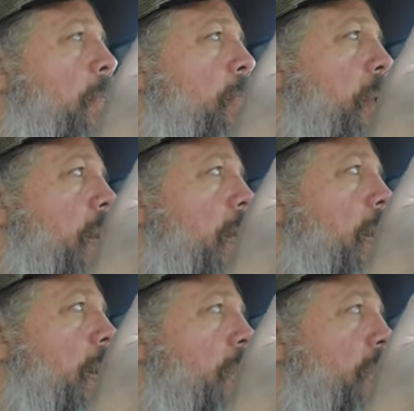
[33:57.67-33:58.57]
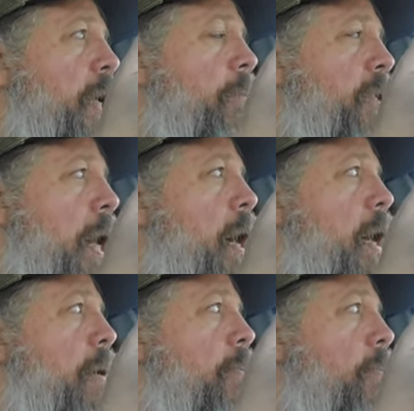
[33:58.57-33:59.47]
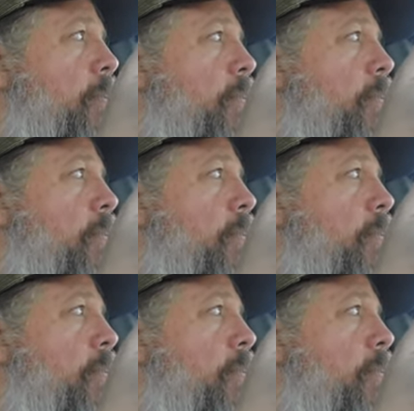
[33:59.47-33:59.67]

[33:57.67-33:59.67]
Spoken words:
but at the same time,